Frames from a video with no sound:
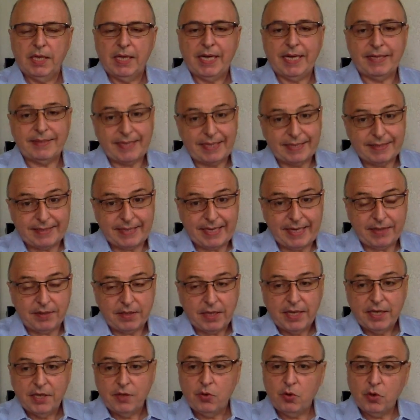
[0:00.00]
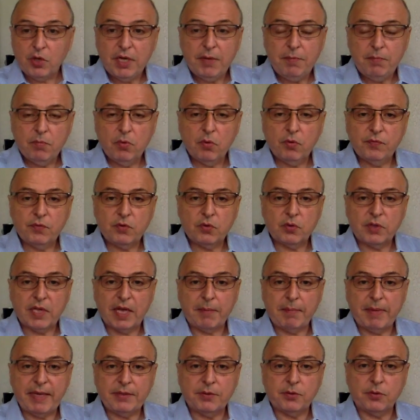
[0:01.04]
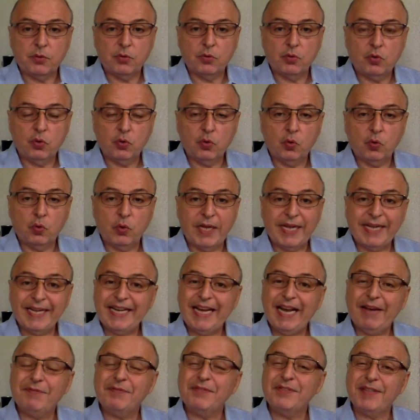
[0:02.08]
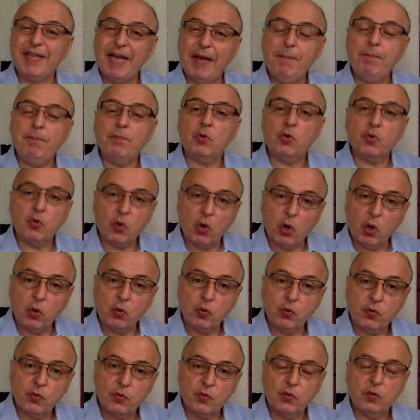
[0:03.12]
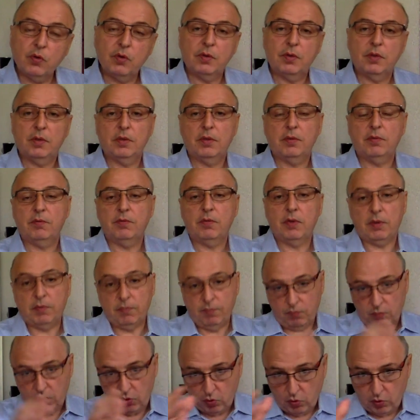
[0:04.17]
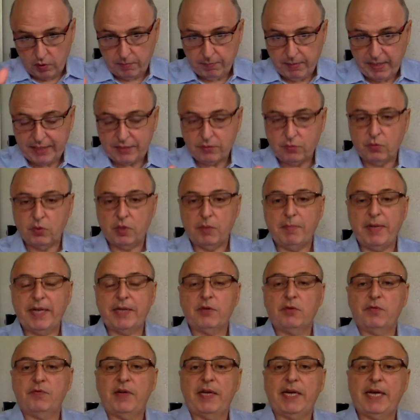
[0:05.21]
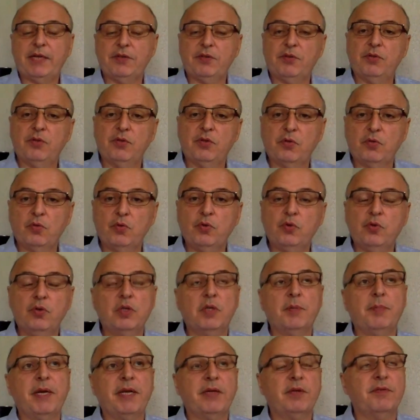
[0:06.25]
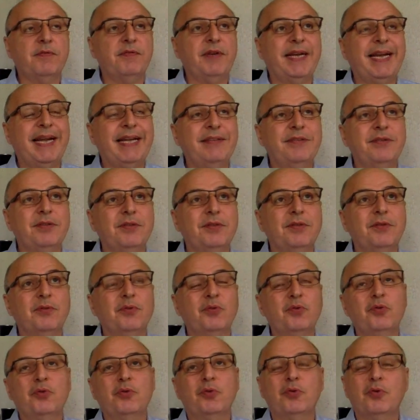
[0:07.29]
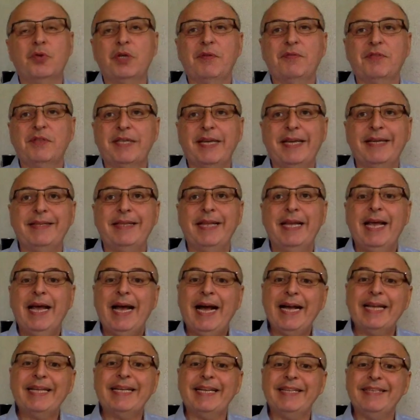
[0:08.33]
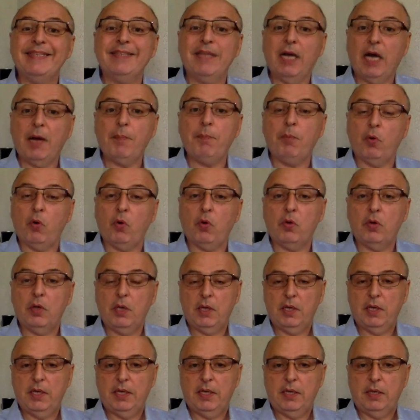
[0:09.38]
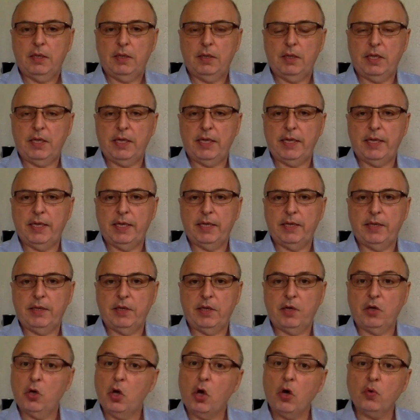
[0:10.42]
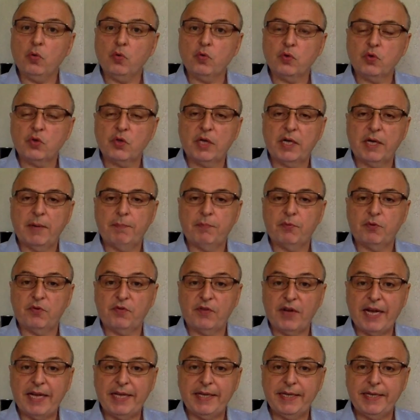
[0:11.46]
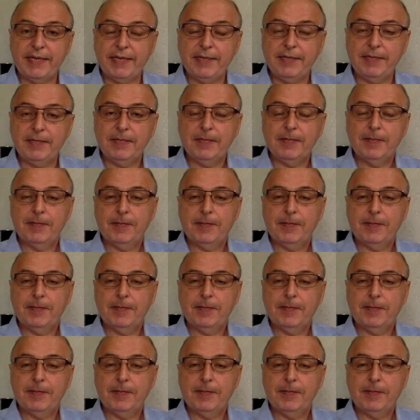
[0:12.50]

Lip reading: As I said, you can move to dimension 2 and have some growth. Going back to the microfinancial institution could have said, I can double the loans that I'm providing